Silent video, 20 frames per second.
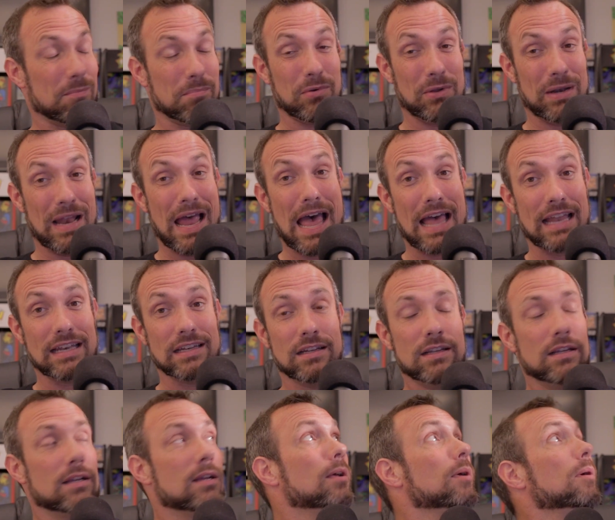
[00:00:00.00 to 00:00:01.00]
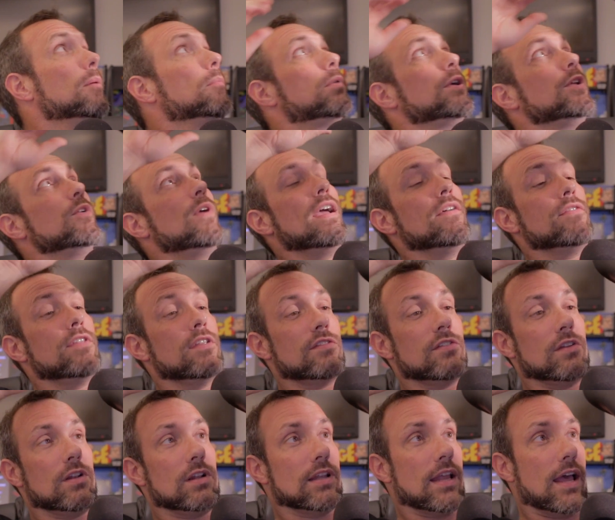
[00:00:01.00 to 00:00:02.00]
put on. But you have
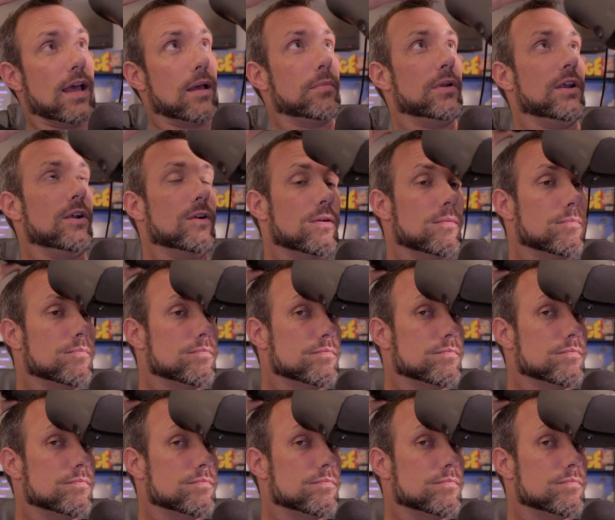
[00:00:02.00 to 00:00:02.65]
this little knob here,